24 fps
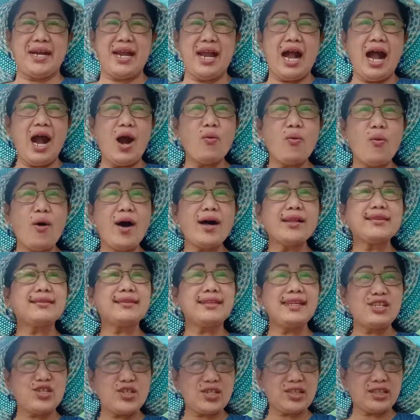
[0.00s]
A
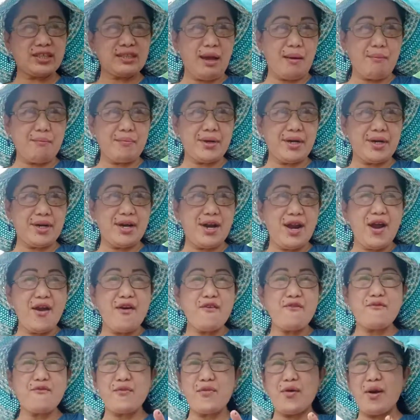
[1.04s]
one-digit number
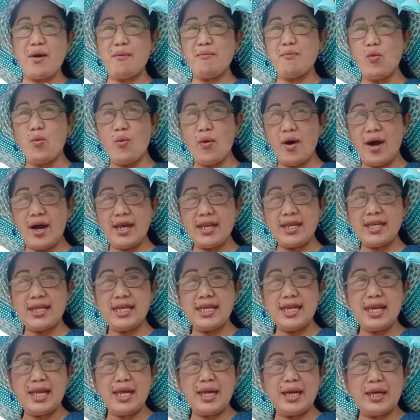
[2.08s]
from
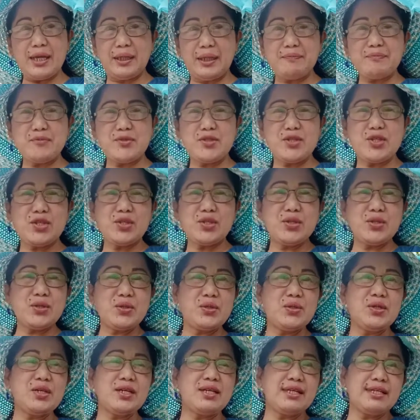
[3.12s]
1 up
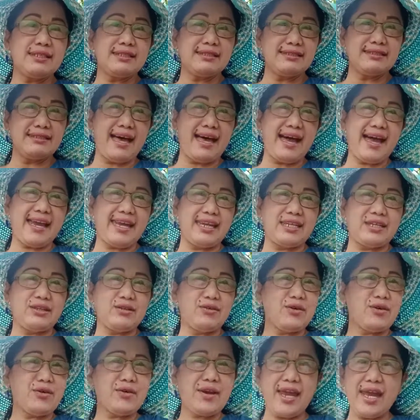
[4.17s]
to 9
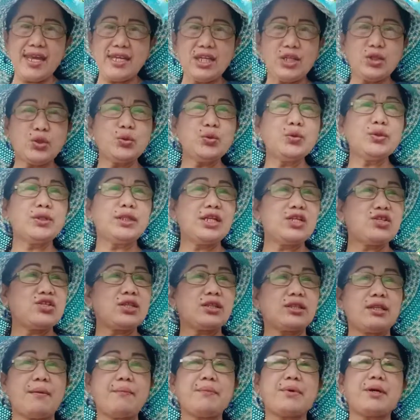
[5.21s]
or any
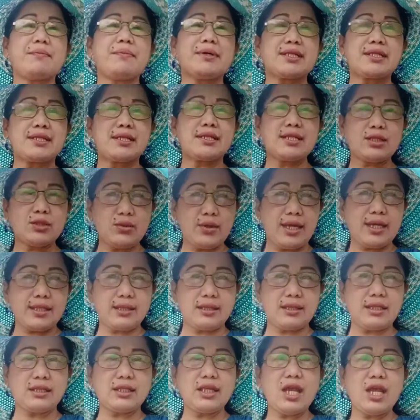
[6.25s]
two-digit number, but see to
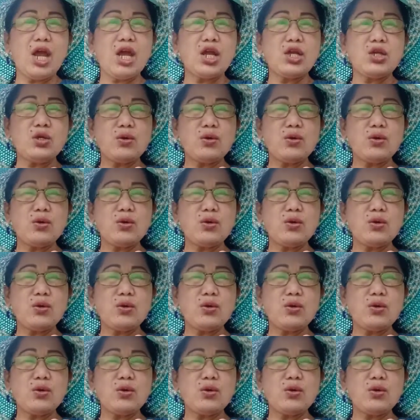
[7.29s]
it that you